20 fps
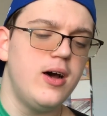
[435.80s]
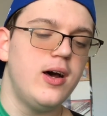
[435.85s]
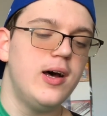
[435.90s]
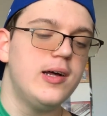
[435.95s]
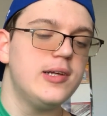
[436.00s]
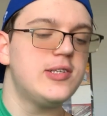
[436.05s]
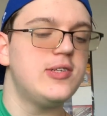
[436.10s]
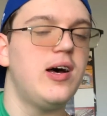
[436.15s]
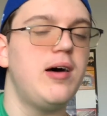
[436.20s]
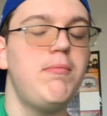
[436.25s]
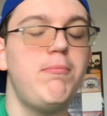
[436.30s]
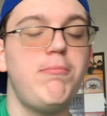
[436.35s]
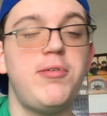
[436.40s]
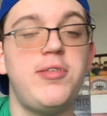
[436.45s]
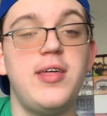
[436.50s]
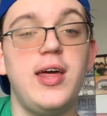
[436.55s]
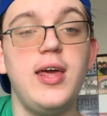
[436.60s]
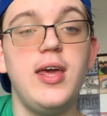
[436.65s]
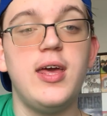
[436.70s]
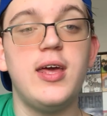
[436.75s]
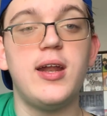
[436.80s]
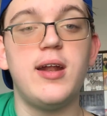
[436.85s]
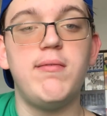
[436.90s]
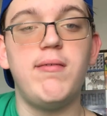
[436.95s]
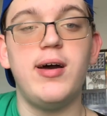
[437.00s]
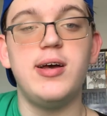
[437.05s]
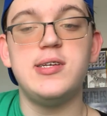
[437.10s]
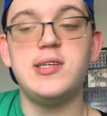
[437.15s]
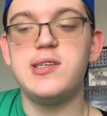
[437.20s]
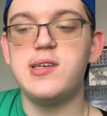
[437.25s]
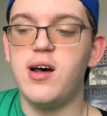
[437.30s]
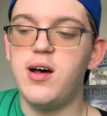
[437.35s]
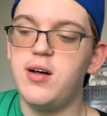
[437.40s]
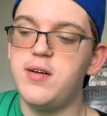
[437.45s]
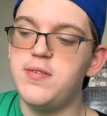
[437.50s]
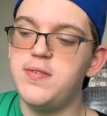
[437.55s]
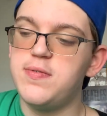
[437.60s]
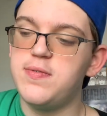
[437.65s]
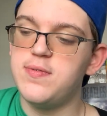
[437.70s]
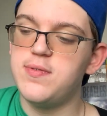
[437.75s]
So I'm thinking to
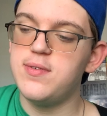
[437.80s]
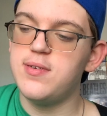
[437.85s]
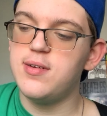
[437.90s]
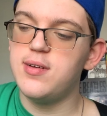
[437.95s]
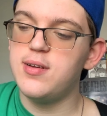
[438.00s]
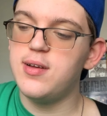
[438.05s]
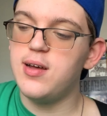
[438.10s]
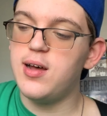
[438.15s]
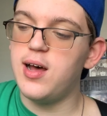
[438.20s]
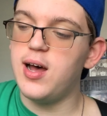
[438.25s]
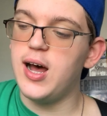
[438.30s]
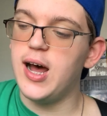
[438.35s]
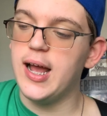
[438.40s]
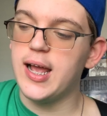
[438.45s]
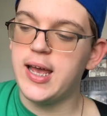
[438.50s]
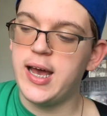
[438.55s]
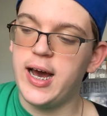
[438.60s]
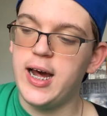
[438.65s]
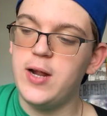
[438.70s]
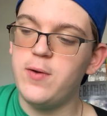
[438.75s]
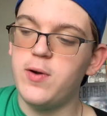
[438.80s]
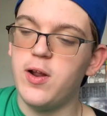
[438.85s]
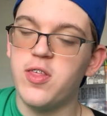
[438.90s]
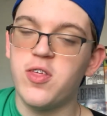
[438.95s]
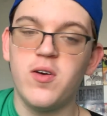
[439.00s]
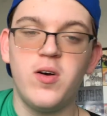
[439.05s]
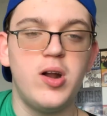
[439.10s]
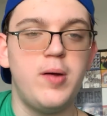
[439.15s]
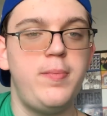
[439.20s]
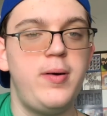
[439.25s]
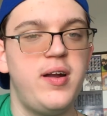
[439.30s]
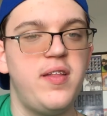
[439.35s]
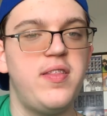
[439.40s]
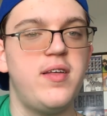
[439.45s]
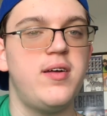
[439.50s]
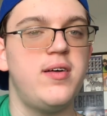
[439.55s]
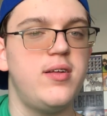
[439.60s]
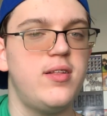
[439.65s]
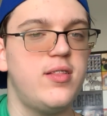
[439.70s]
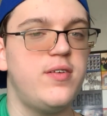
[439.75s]
myself, I kind of want to throw in a bit of
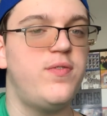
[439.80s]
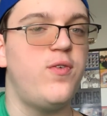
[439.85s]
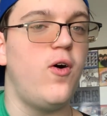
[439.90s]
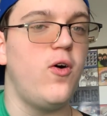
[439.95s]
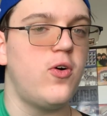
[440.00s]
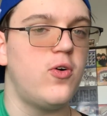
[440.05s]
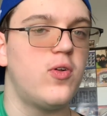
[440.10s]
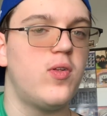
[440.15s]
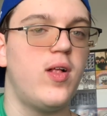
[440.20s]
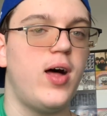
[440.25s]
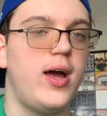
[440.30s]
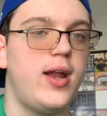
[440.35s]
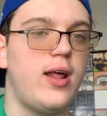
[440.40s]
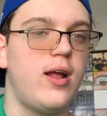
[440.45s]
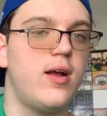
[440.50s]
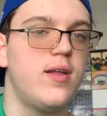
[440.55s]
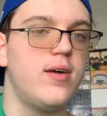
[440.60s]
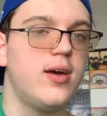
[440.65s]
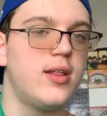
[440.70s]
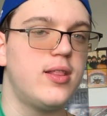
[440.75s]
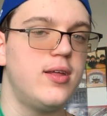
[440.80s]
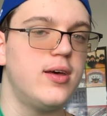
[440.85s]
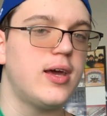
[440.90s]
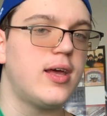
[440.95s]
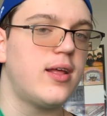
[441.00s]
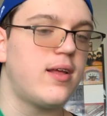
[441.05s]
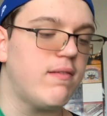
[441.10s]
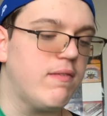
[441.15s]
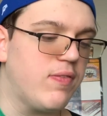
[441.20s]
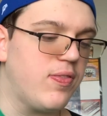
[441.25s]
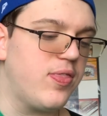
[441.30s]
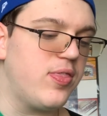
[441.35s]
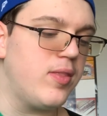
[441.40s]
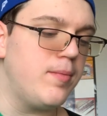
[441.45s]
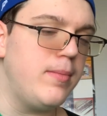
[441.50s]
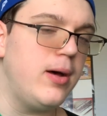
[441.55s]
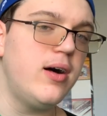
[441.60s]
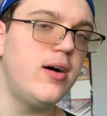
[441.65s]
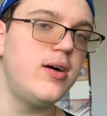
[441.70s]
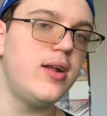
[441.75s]
the vocal line here, like the
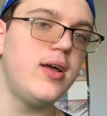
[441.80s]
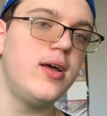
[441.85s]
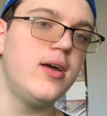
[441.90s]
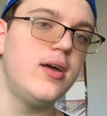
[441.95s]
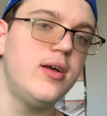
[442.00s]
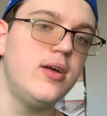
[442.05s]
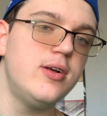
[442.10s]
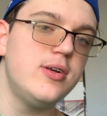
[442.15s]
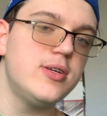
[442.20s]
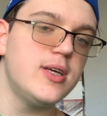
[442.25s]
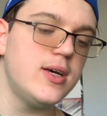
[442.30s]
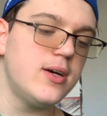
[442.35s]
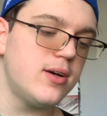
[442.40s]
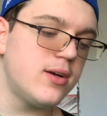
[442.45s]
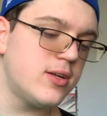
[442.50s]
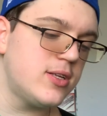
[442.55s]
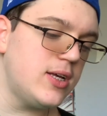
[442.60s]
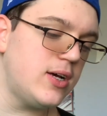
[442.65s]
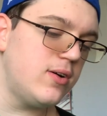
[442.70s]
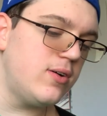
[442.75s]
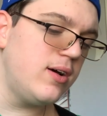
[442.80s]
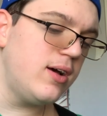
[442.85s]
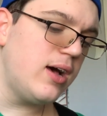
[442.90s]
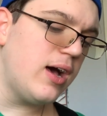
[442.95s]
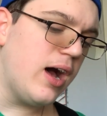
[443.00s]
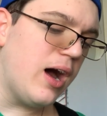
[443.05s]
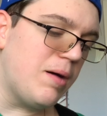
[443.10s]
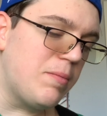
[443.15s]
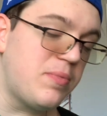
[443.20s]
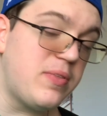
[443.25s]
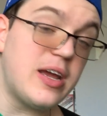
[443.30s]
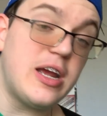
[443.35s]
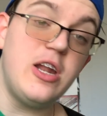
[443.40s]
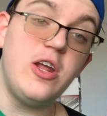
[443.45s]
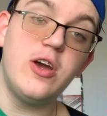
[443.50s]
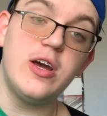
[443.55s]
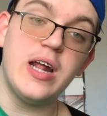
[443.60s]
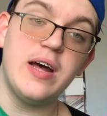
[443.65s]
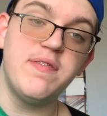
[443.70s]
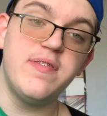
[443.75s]
melody. So I'm thinking you
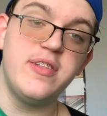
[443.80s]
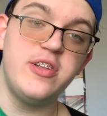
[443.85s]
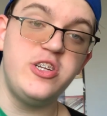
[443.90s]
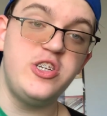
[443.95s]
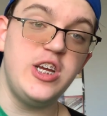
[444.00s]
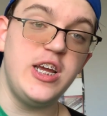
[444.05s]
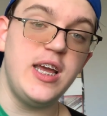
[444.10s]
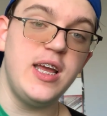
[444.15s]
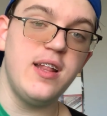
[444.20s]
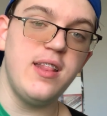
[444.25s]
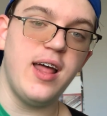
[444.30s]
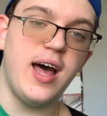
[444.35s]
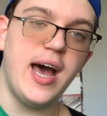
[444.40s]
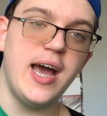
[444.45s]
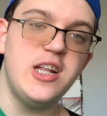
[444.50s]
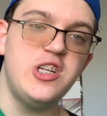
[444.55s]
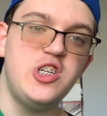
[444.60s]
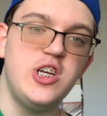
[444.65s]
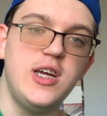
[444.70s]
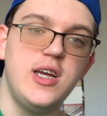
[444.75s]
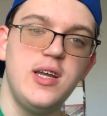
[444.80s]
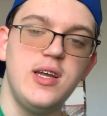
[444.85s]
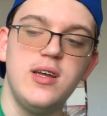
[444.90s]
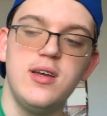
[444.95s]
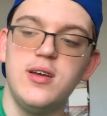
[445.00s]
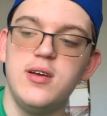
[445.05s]
could have the G, the high G,